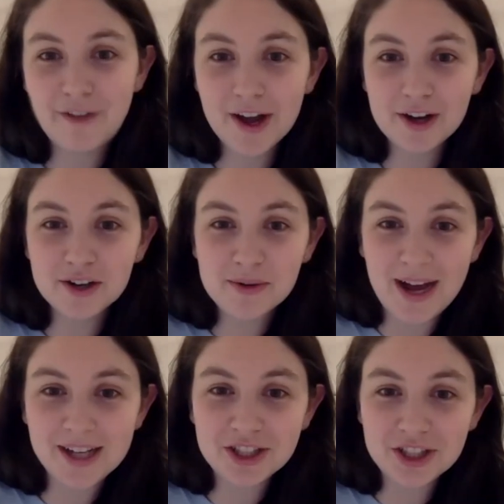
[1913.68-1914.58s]
final
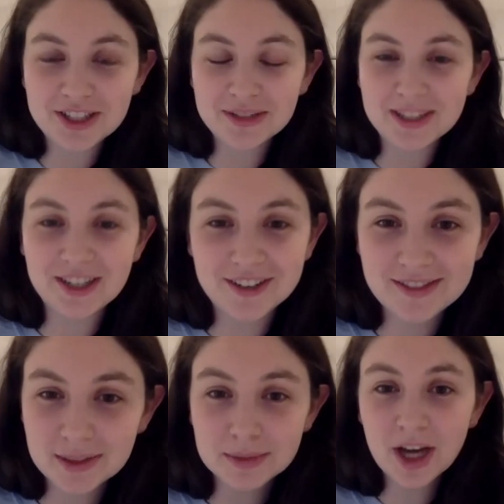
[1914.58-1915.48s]
questions? We still have
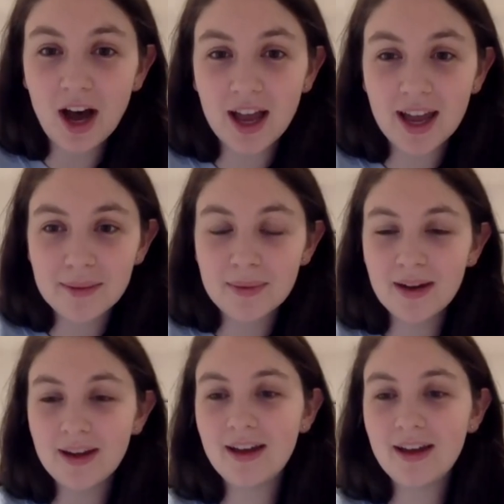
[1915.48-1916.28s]
some time.